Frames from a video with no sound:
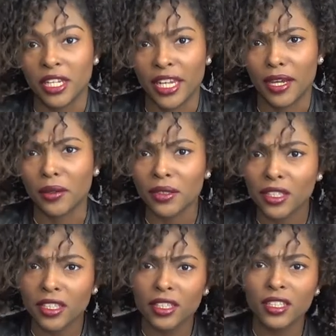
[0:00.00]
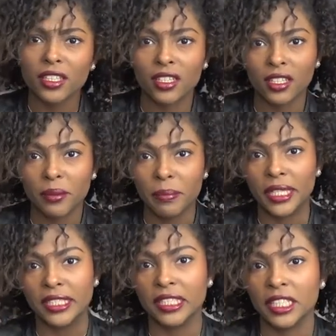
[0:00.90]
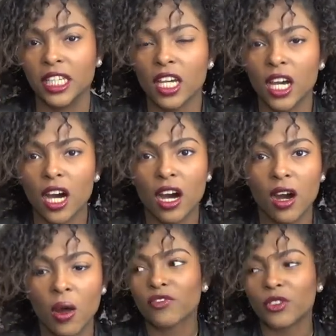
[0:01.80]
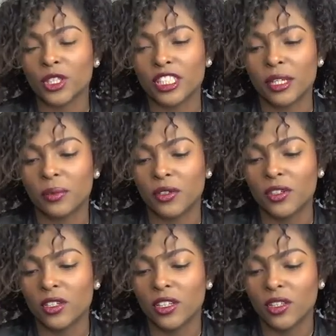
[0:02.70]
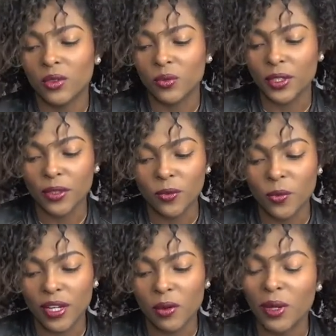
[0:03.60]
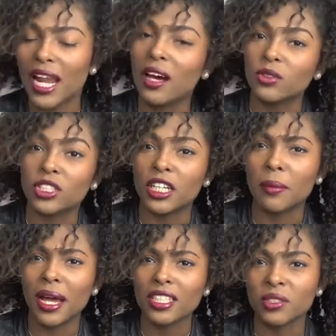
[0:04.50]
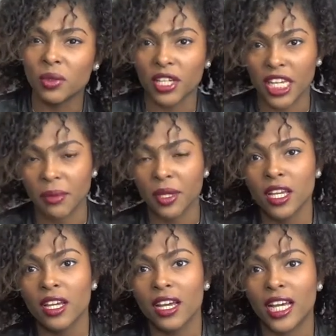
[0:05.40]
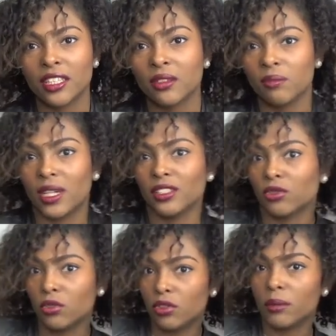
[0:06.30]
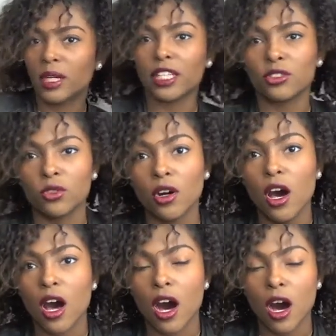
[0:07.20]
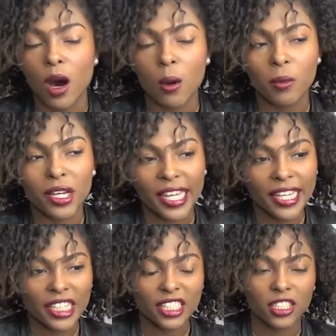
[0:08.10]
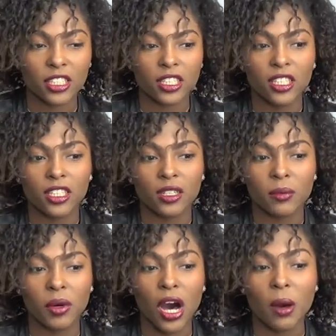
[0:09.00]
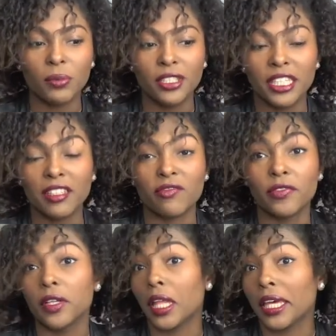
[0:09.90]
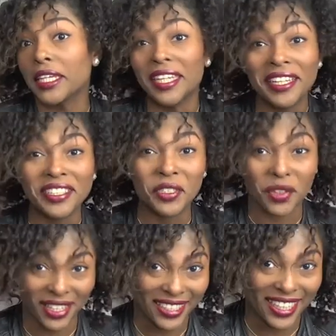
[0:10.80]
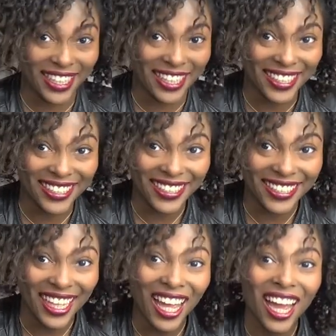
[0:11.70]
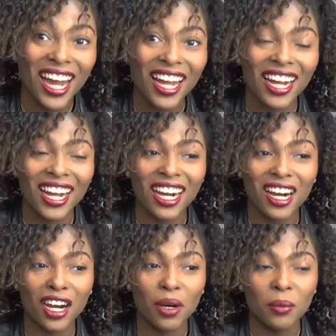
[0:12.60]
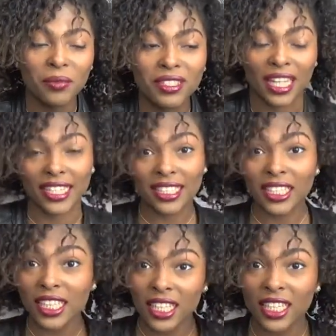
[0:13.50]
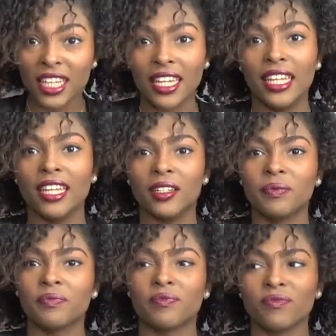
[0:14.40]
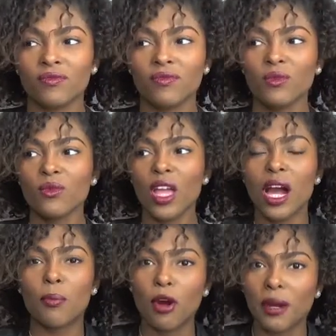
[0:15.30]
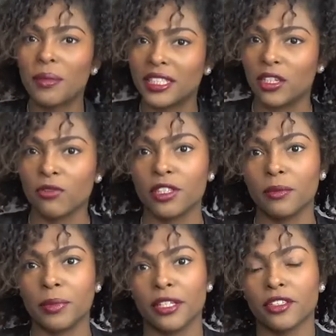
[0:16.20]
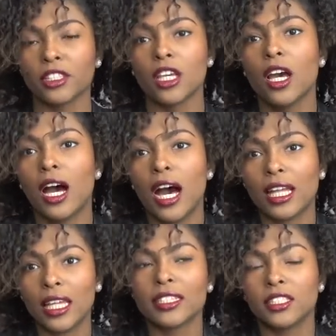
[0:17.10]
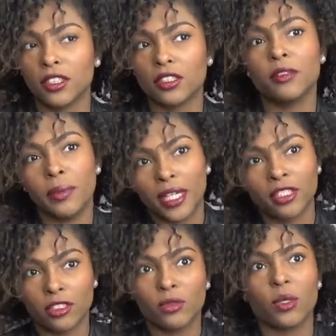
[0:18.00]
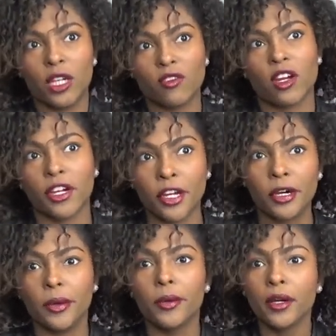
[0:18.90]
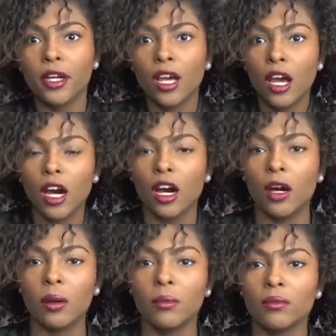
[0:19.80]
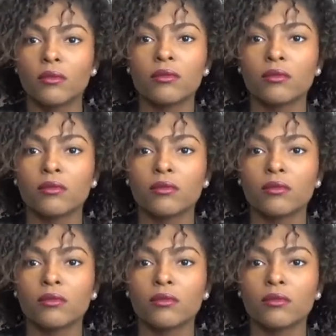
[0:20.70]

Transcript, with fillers: me down mentally. Uh, for example, we, we went out to a basketball game at my school, at my high school, um, and Bob didn't feel like getting dressed, I guess, um, nicely. And I pride myself in appearance. I like to look the best wherever I go. Um,